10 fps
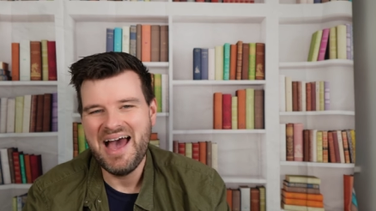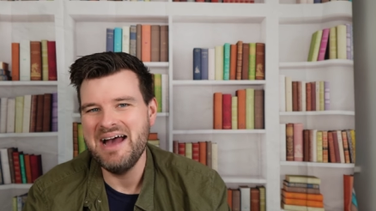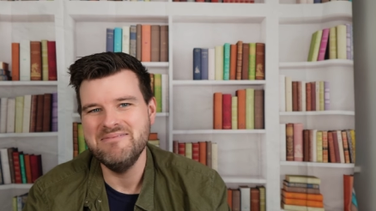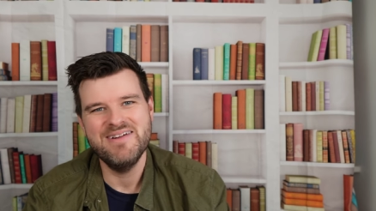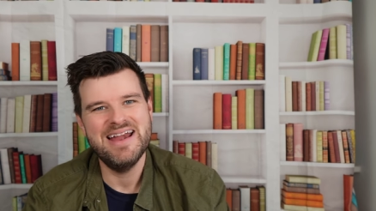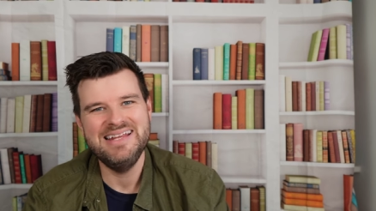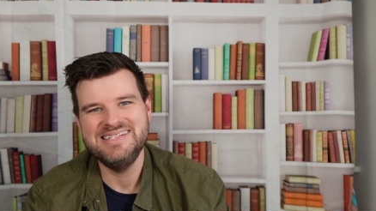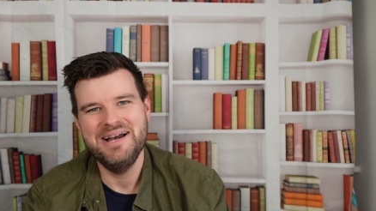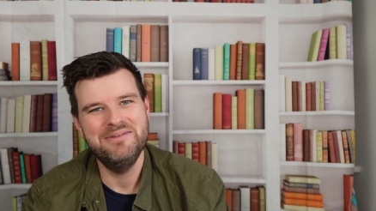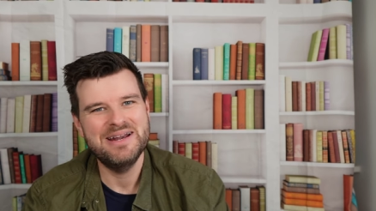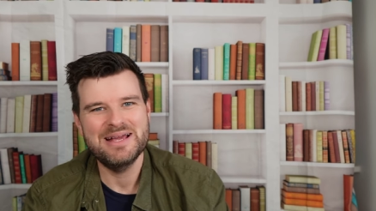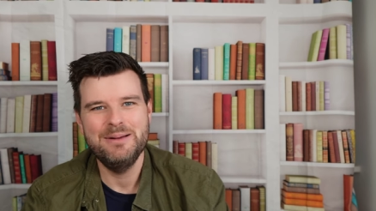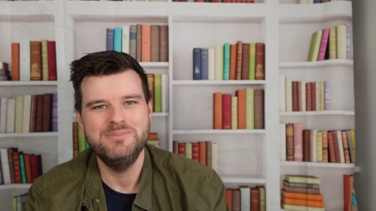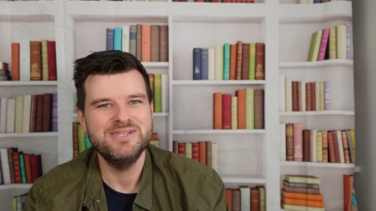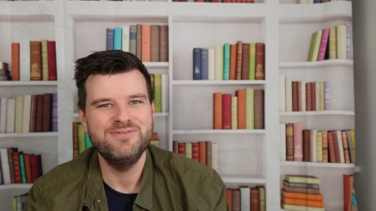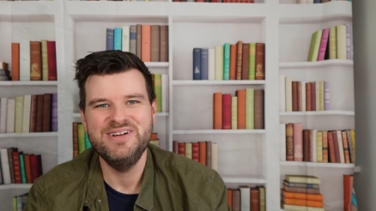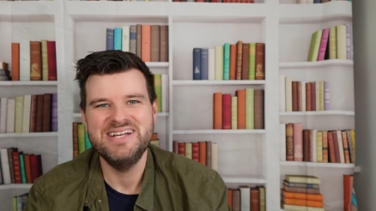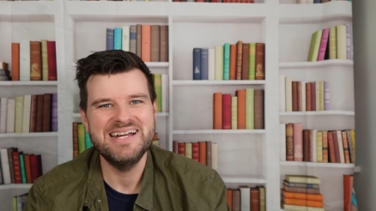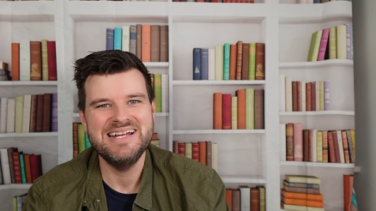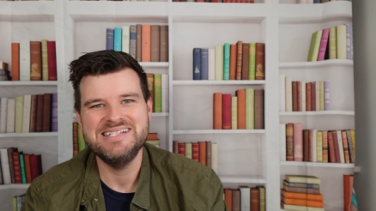I'm really dull when it comes to
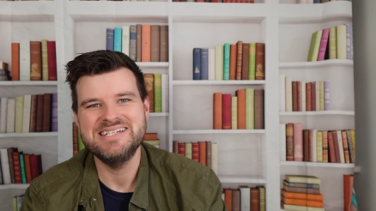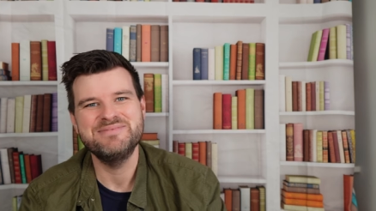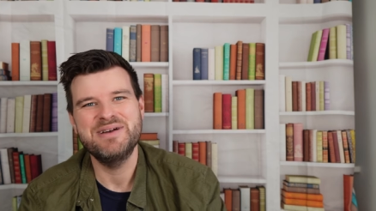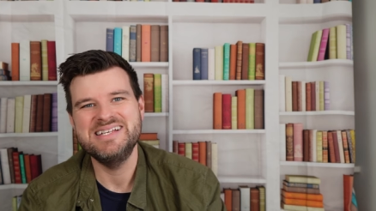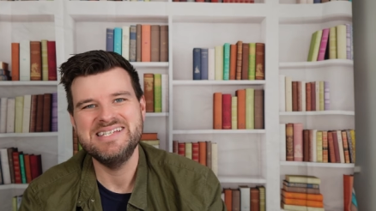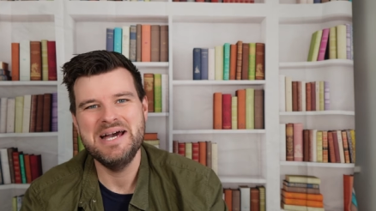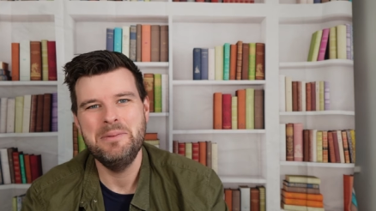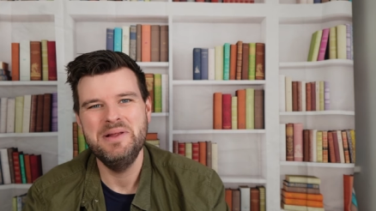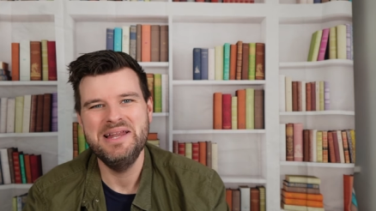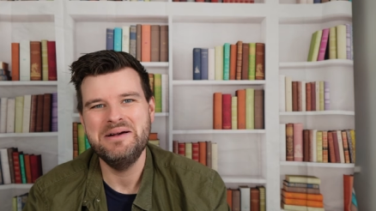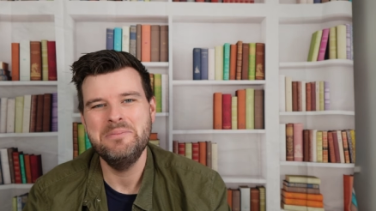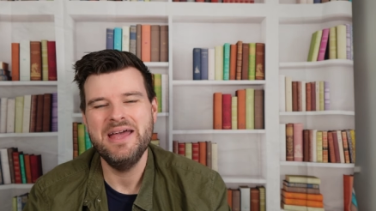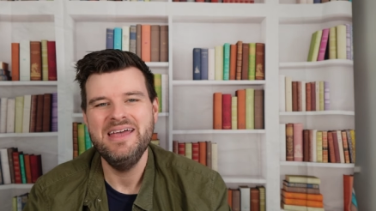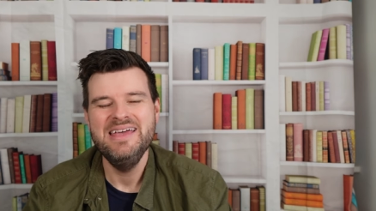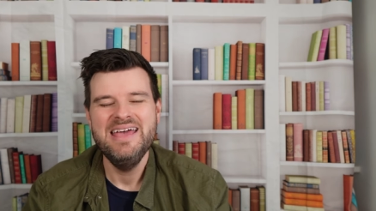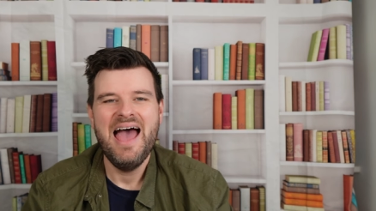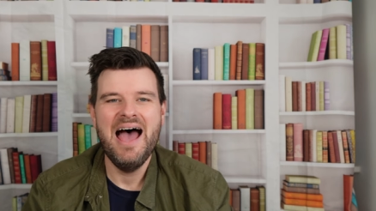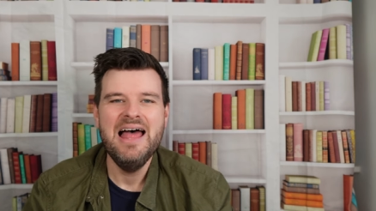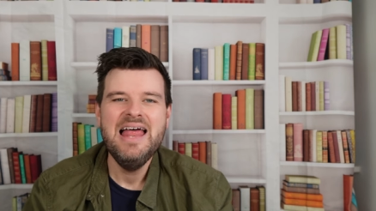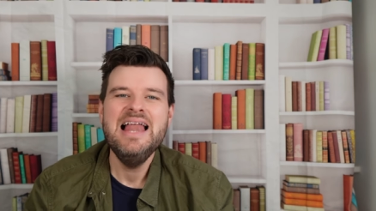food. I need to spice it up a little bit.
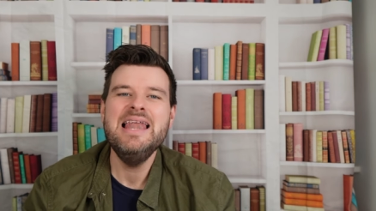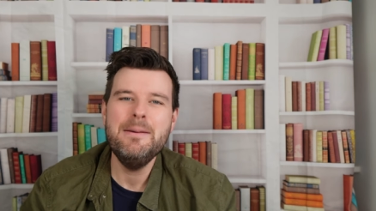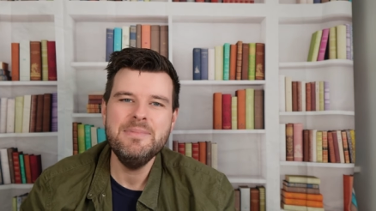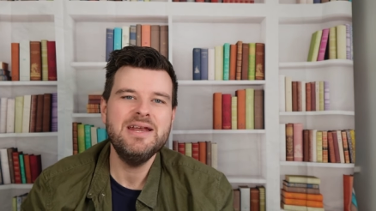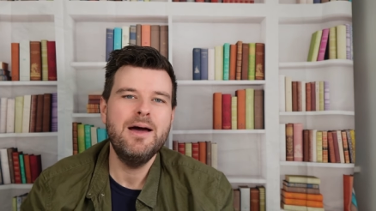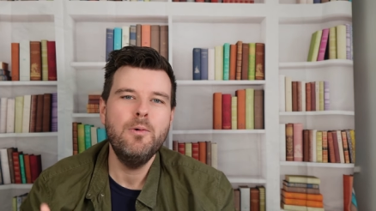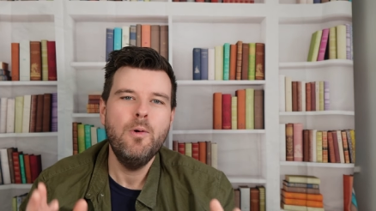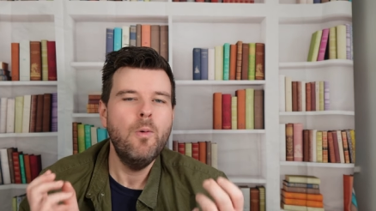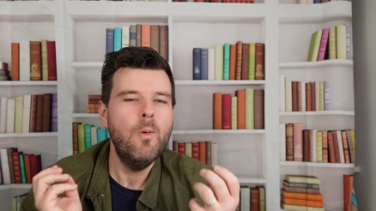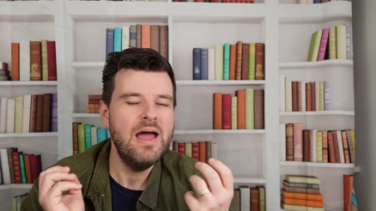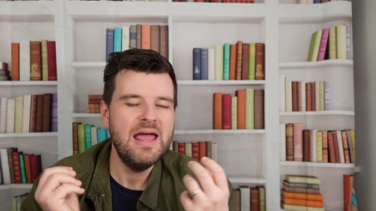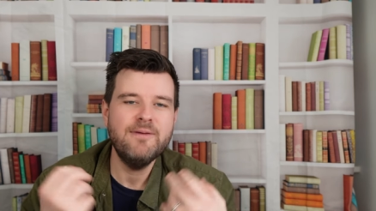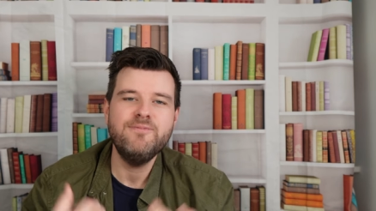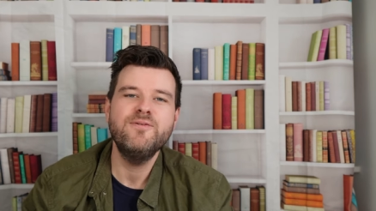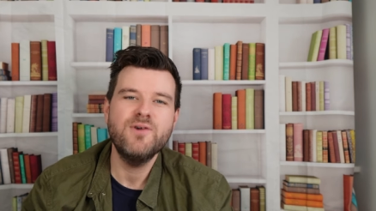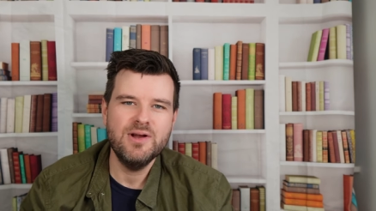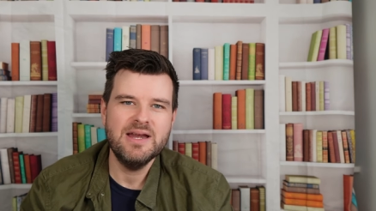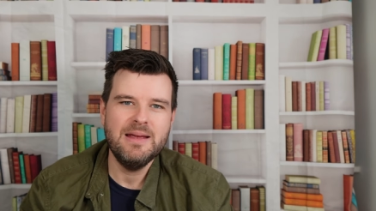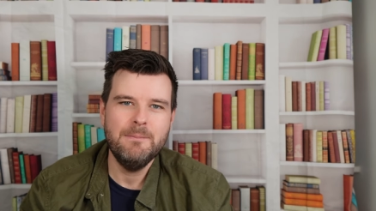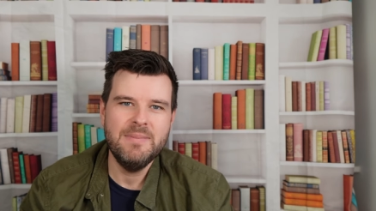Let me know if you've got
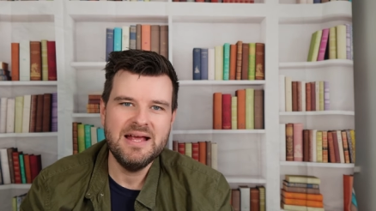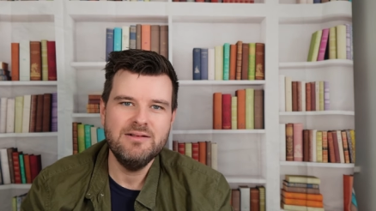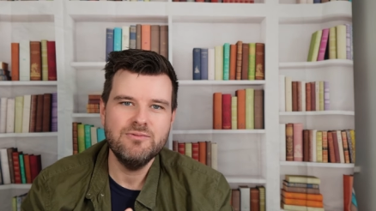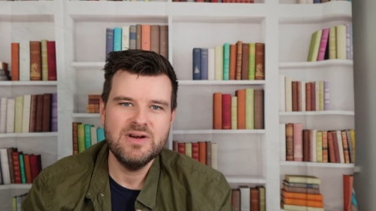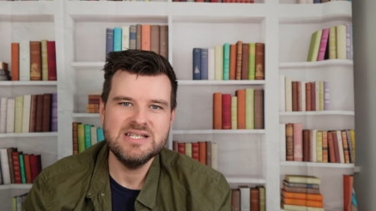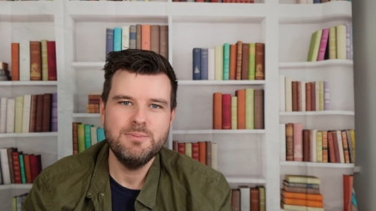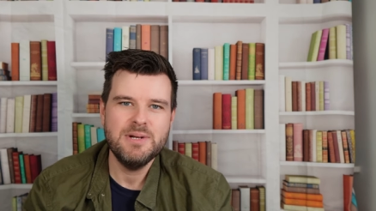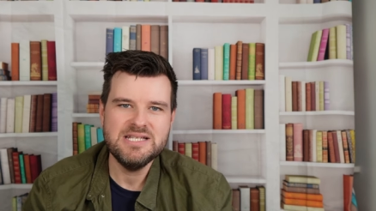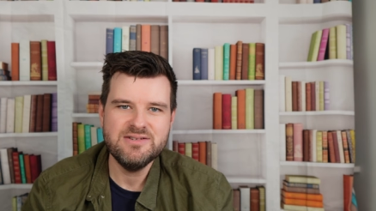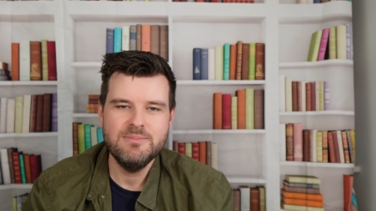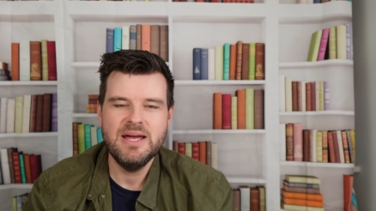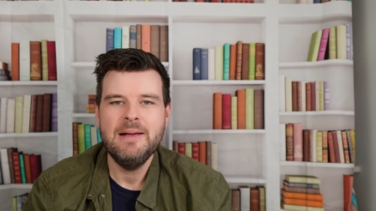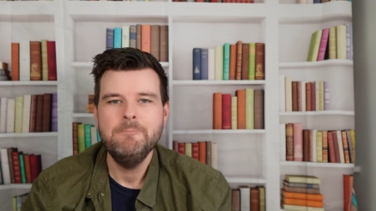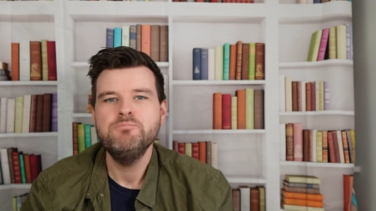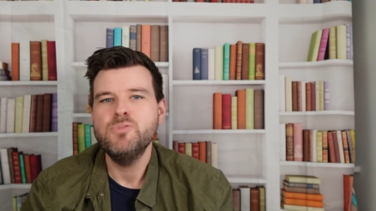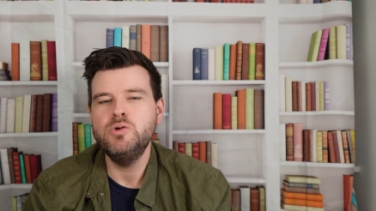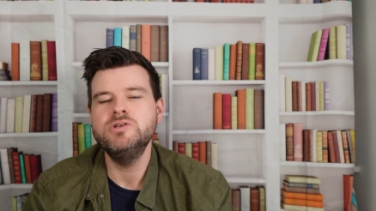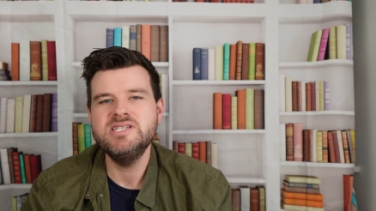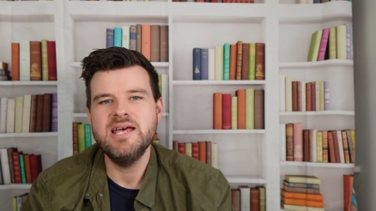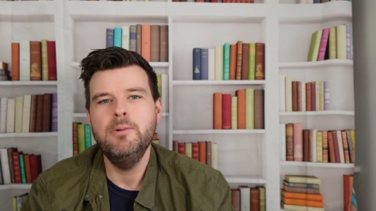any meal recipes for me.
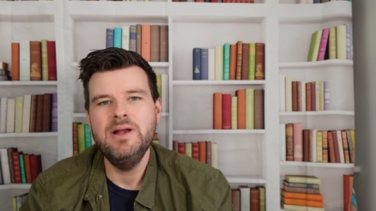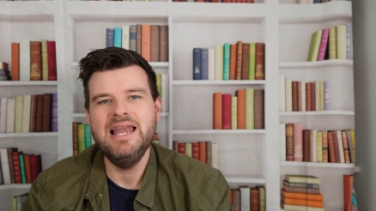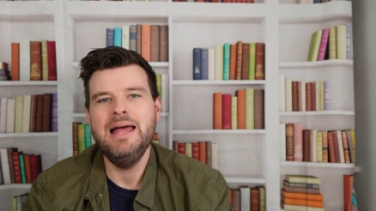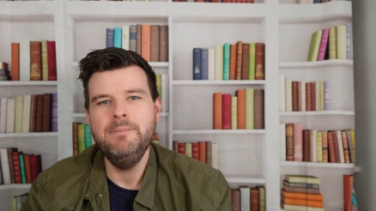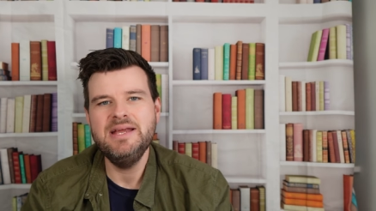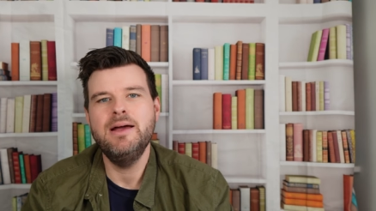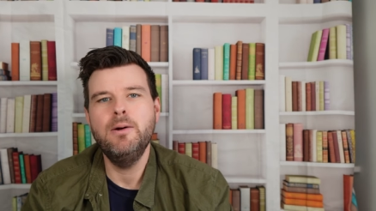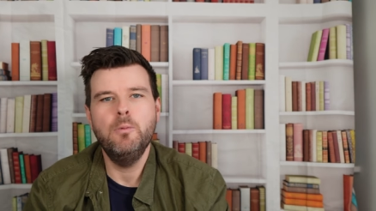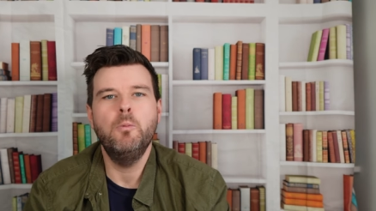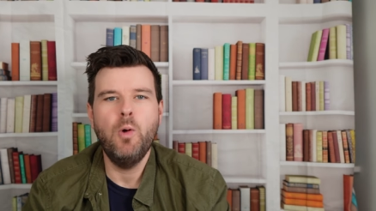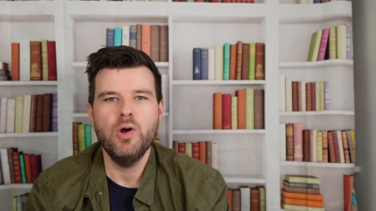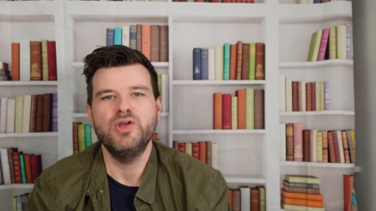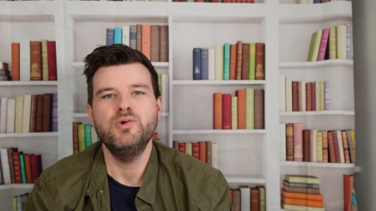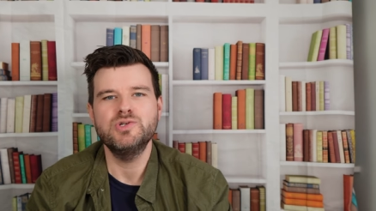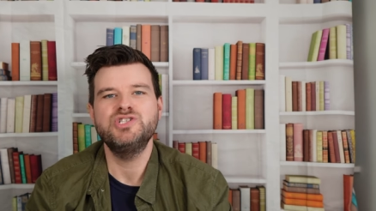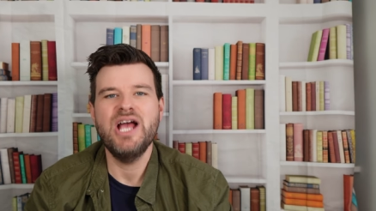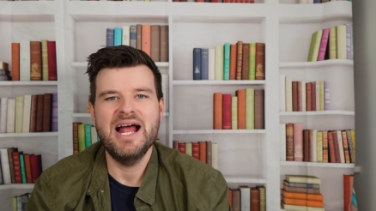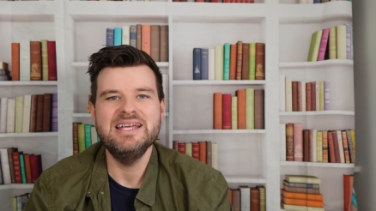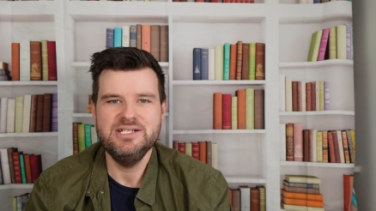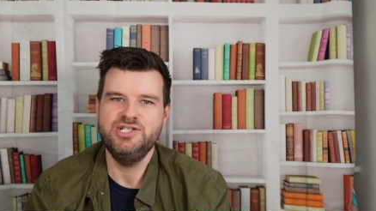Also, let me know what your
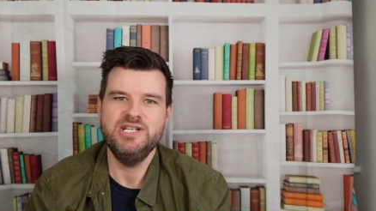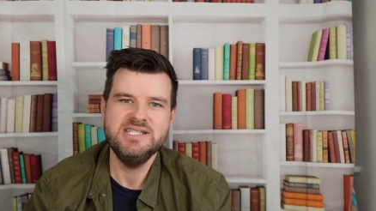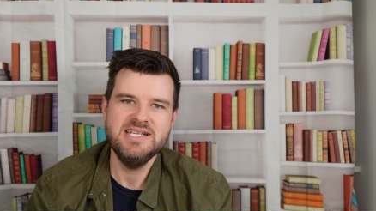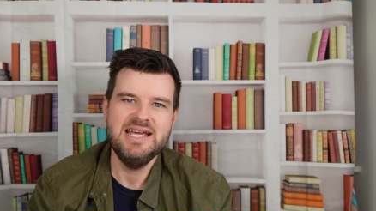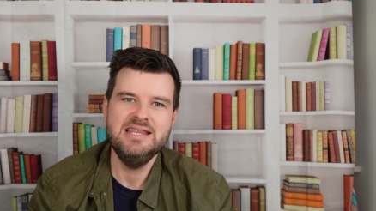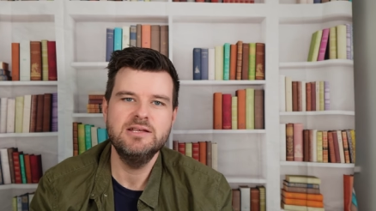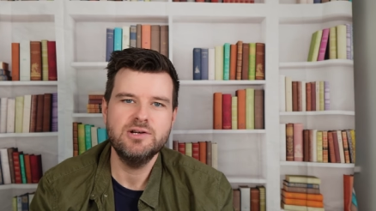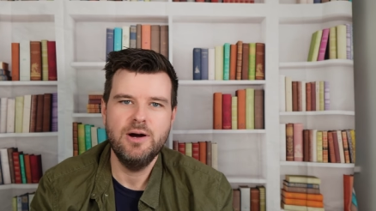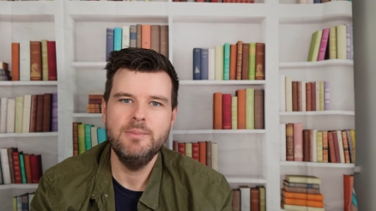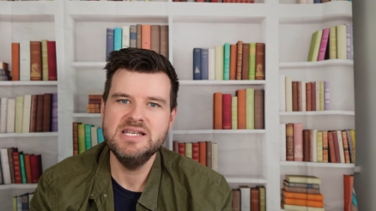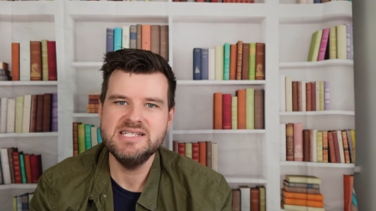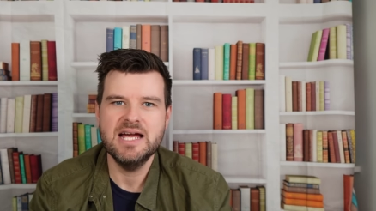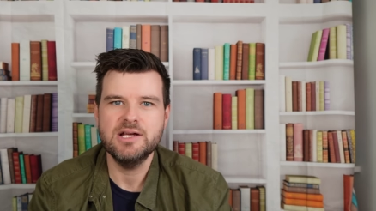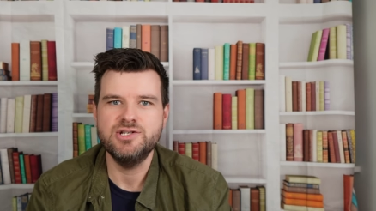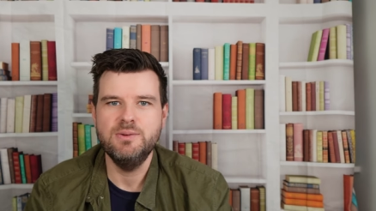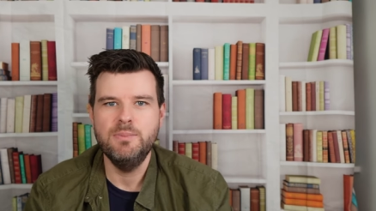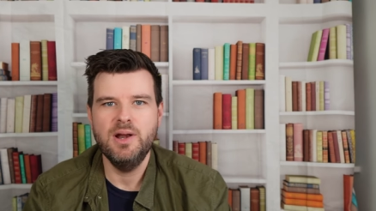challenge is in the comment section